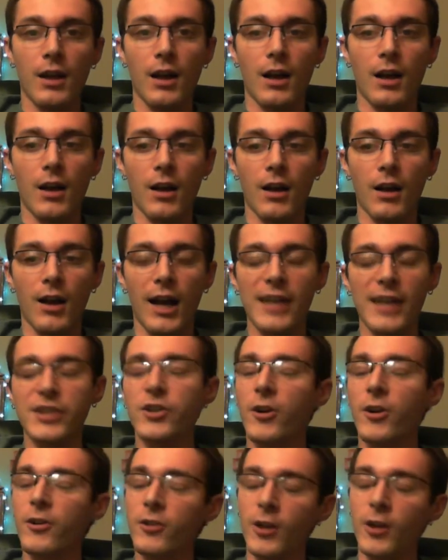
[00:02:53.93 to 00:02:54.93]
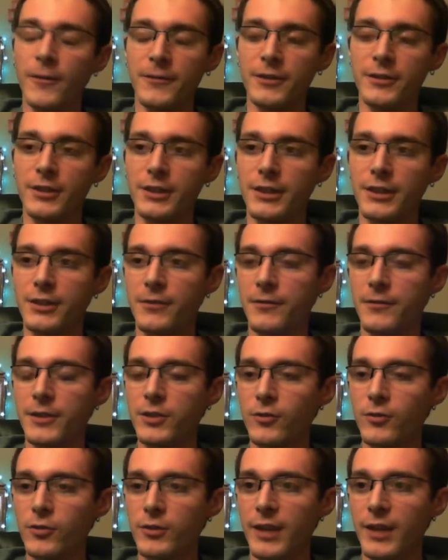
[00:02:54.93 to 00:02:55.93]
I started off in this
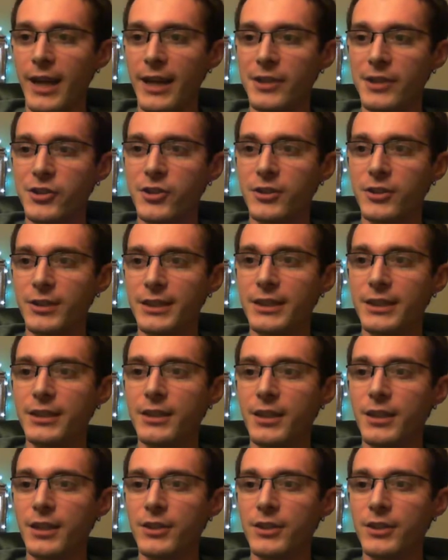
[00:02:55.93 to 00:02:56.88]
field actually